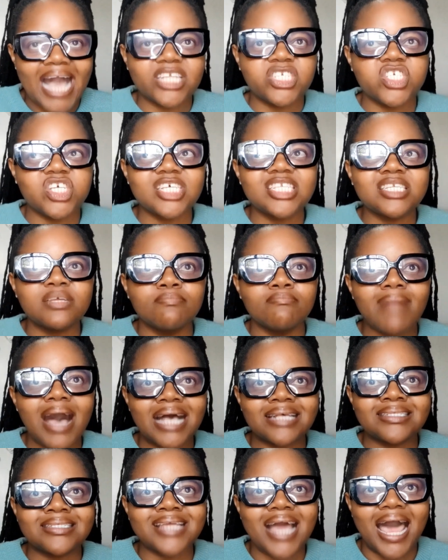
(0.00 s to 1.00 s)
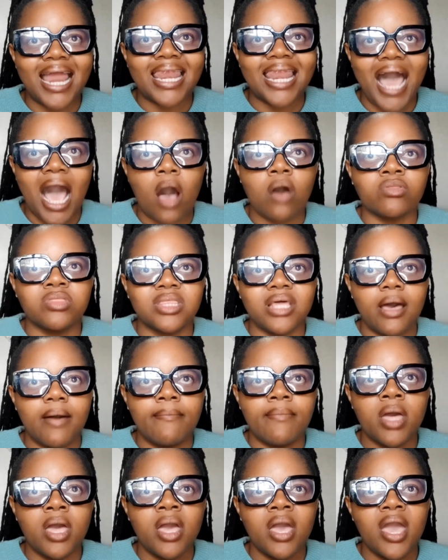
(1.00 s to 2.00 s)
I just must allow
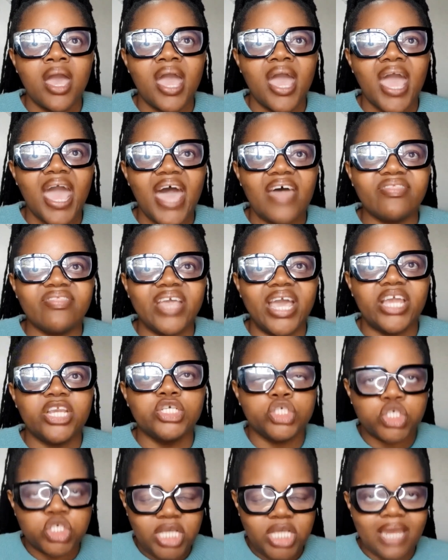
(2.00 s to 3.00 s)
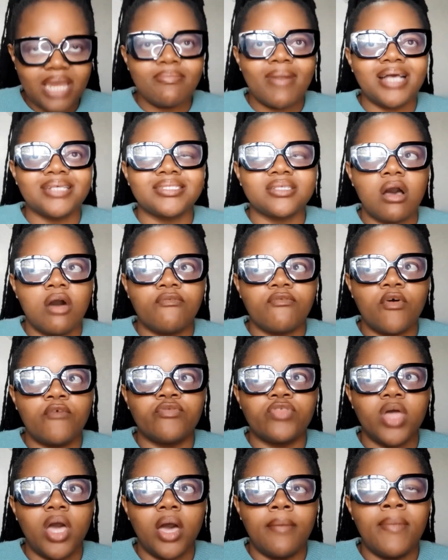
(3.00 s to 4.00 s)
them and then shed myself
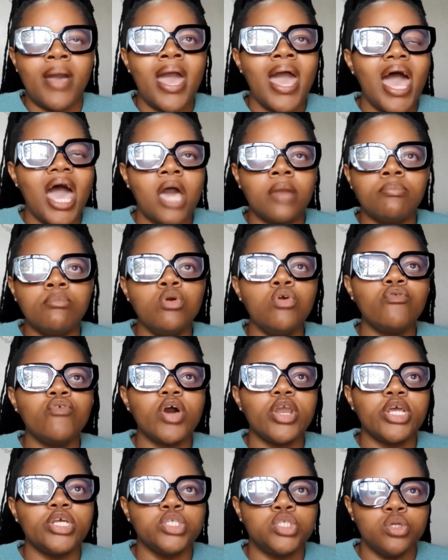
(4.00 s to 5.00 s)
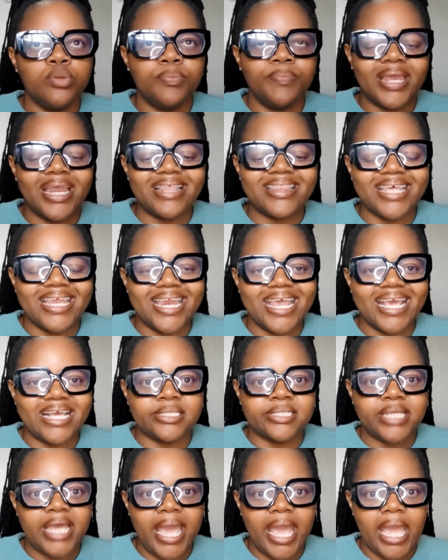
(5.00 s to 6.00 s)
of them and move on and do better the
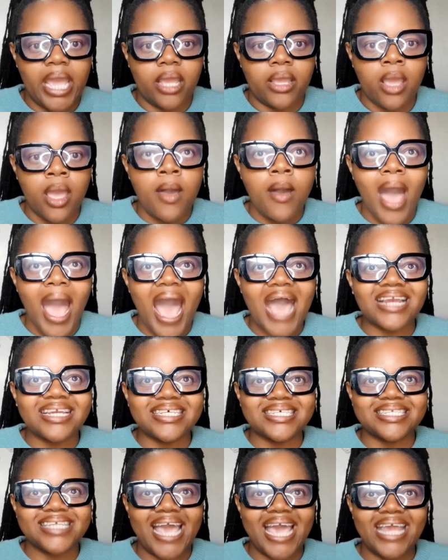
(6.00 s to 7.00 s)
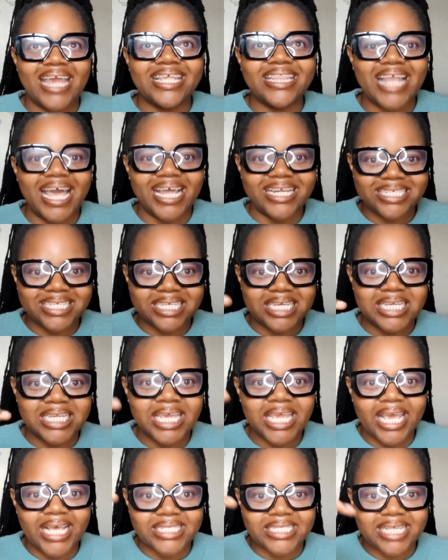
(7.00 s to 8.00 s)
next day. Understanding that
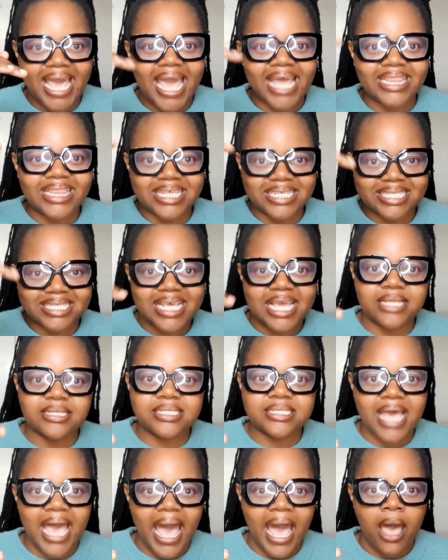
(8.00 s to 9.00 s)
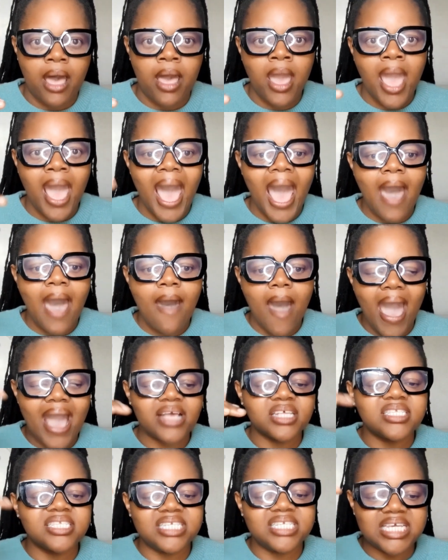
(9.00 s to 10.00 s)
Didi is at the center.
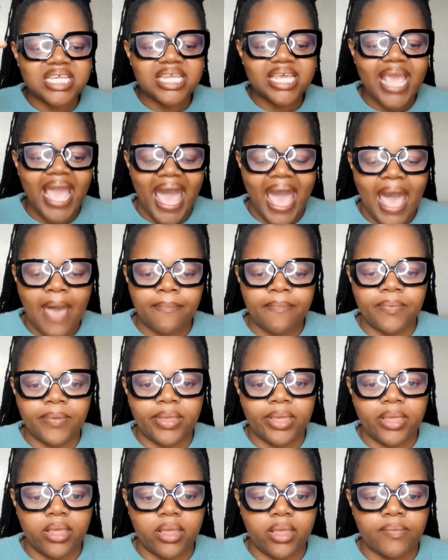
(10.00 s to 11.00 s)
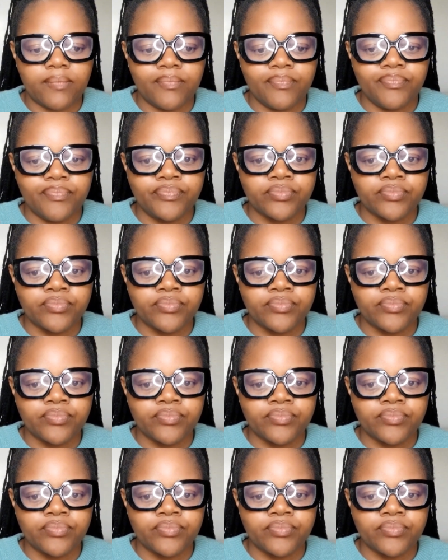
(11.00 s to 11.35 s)
Is Didi happy?